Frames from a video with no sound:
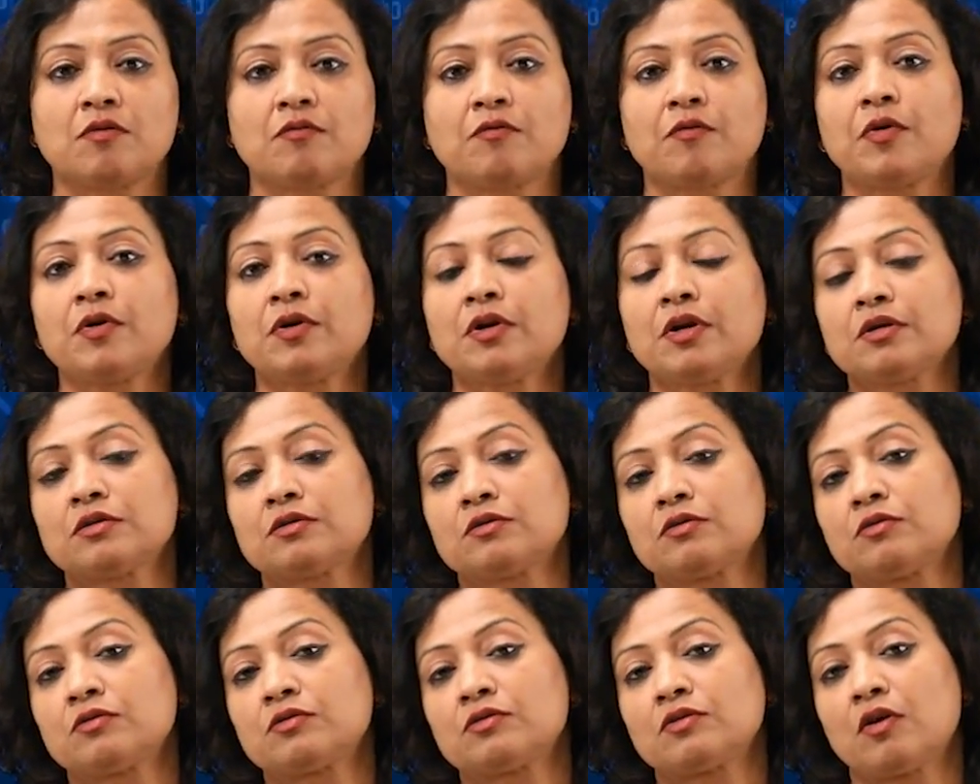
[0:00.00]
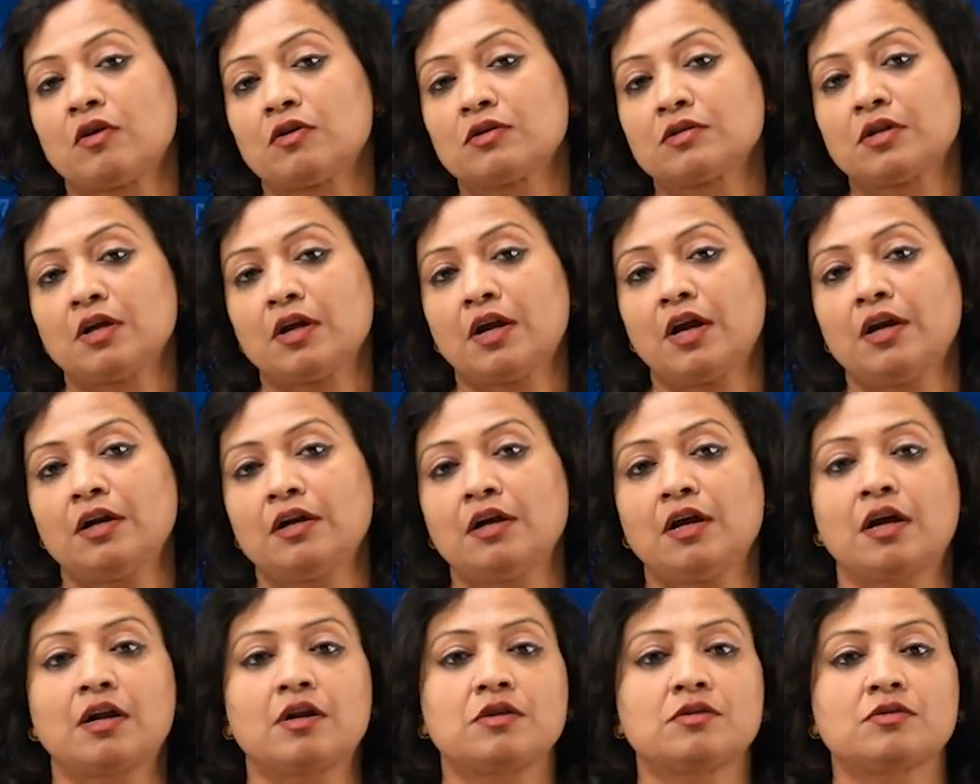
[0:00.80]
voltage source short
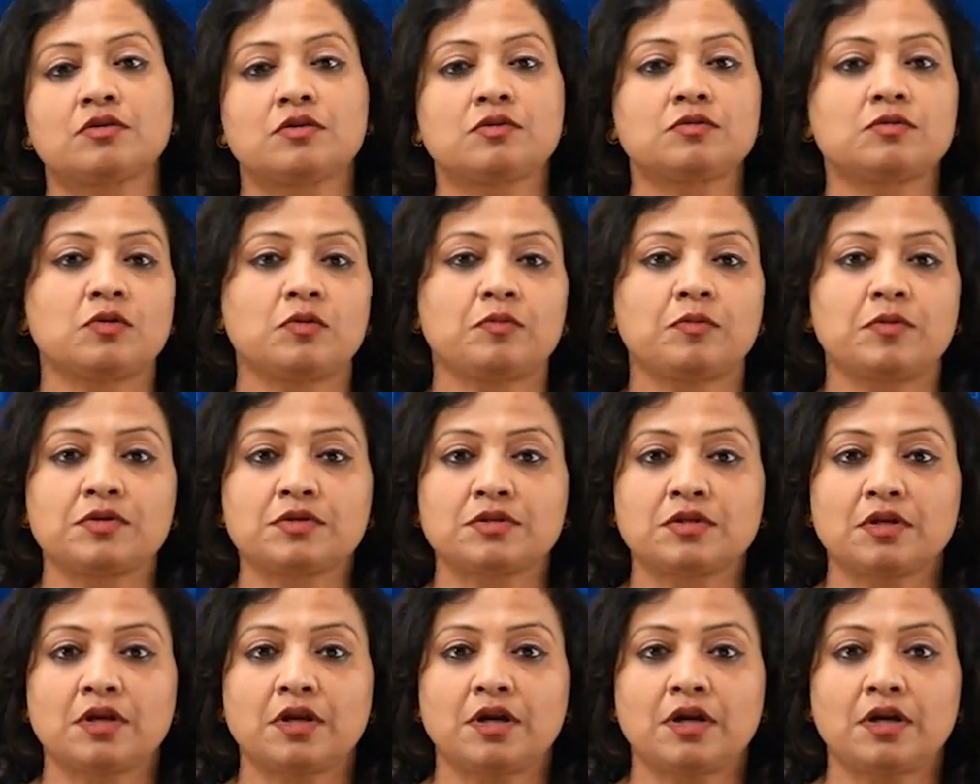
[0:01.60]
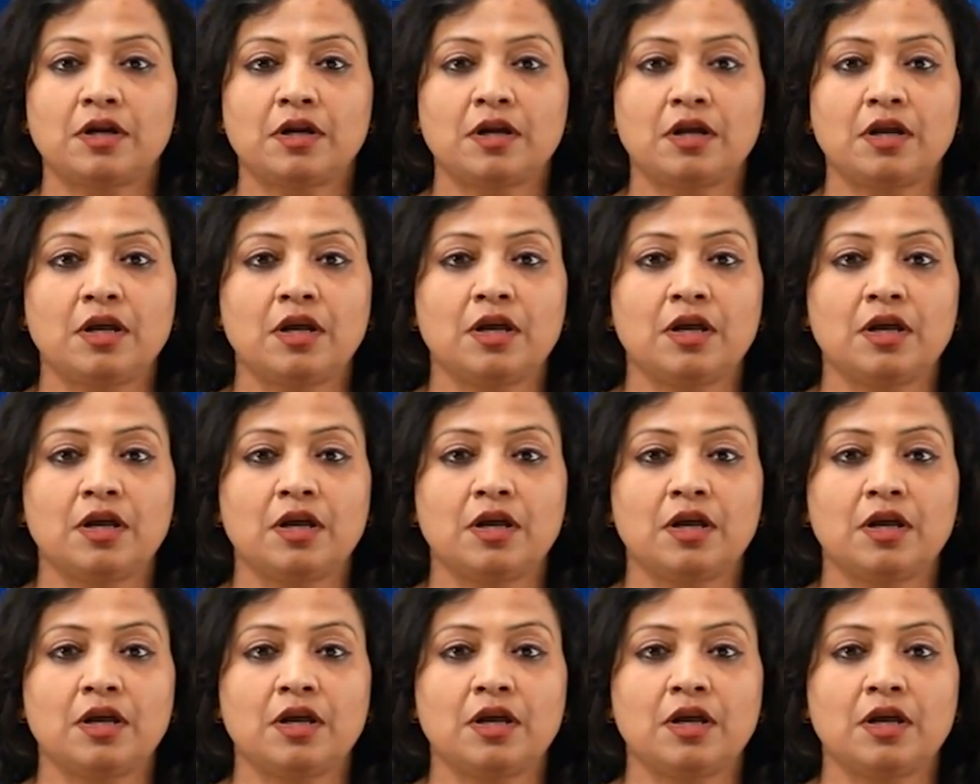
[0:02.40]
circuit, current source open circuit.